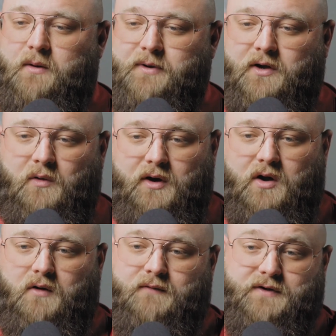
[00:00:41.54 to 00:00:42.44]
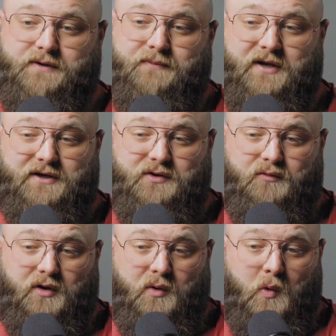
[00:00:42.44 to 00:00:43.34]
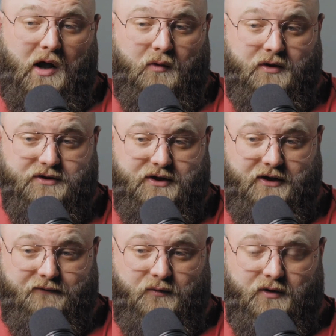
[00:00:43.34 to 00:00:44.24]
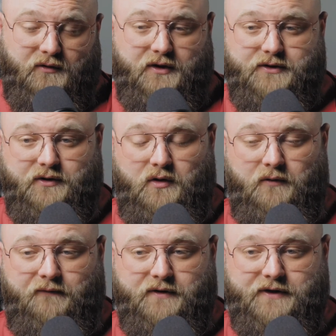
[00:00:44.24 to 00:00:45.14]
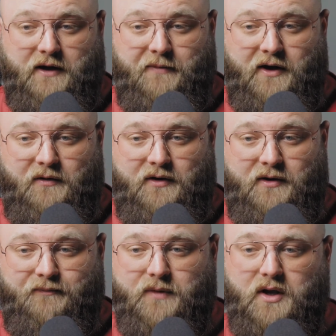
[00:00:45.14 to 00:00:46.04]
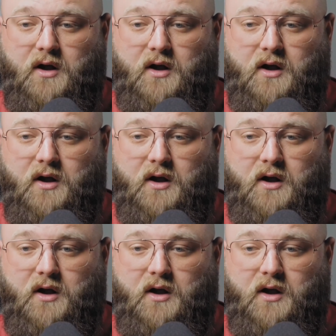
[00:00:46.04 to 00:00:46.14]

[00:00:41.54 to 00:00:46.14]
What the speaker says: I'll be going over some things you really want to achieve when you list your home for sale by owner,